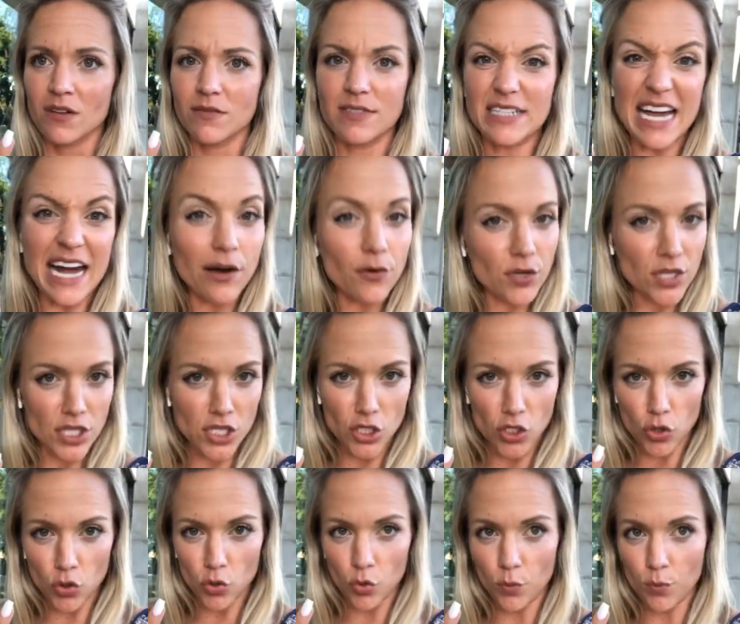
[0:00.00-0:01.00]
doubting
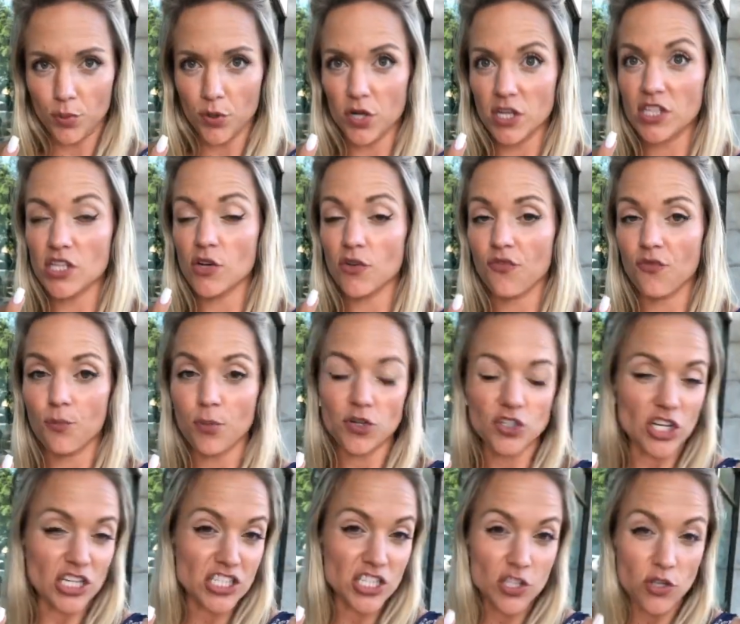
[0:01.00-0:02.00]
you,
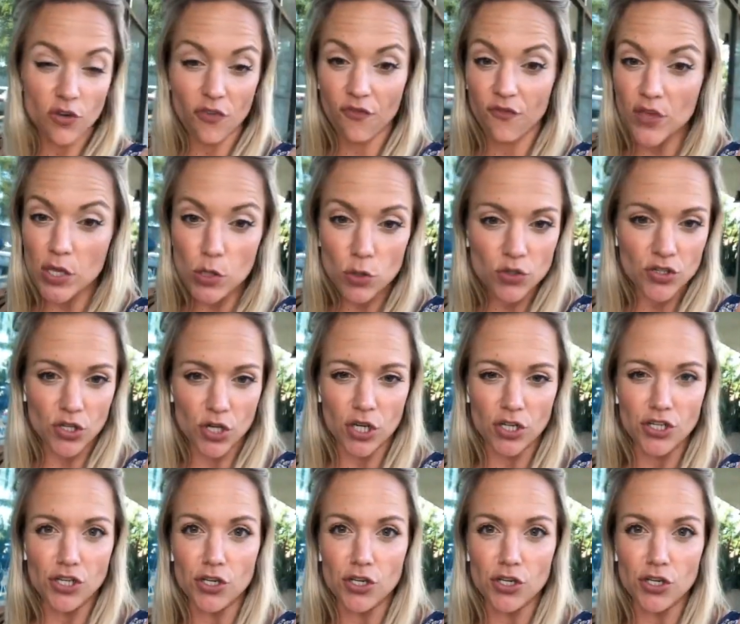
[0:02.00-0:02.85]
projecting their fears on